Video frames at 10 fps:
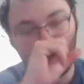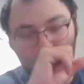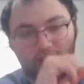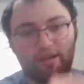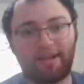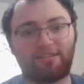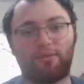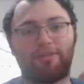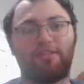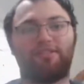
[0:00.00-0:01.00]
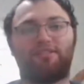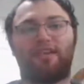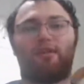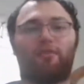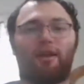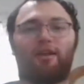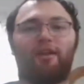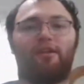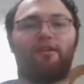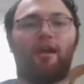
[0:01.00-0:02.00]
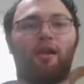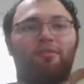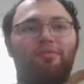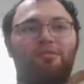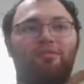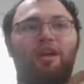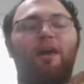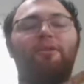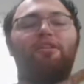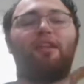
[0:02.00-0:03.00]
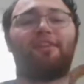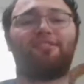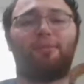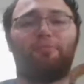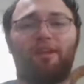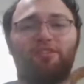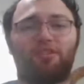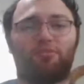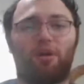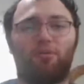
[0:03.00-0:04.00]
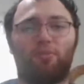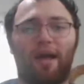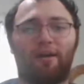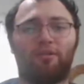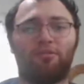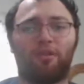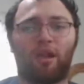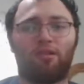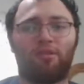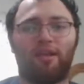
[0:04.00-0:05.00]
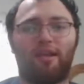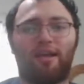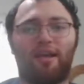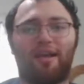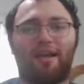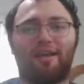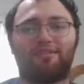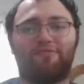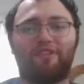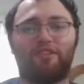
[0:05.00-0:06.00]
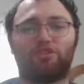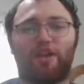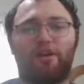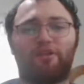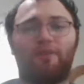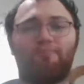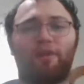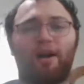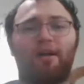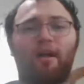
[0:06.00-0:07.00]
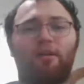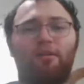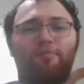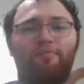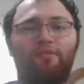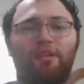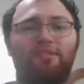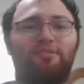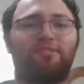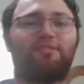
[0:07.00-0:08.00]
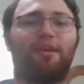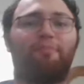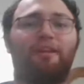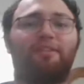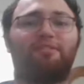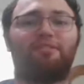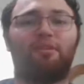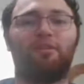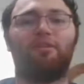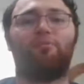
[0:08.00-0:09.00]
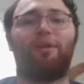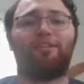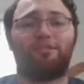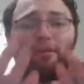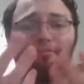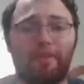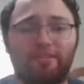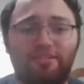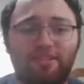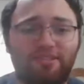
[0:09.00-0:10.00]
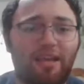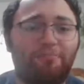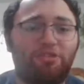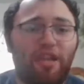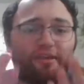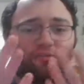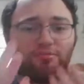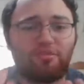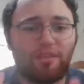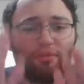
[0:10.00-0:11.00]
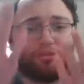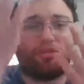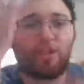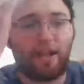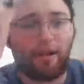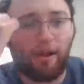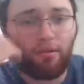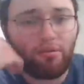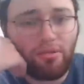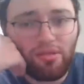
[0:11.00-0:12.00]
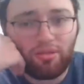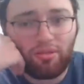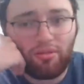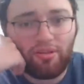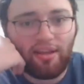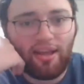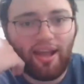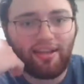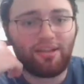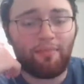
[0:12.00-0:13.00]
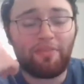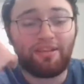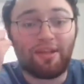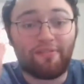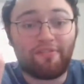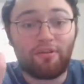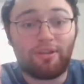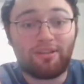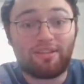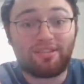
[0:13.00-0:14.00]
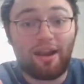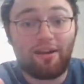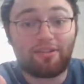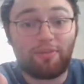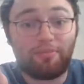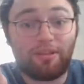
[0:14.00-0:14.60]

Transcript: And Alexa with this skit right here. Alexa plays the role well as a fiendish character, but it's rinse and repeat. It's the same shit. Same old shit. Something different with this character.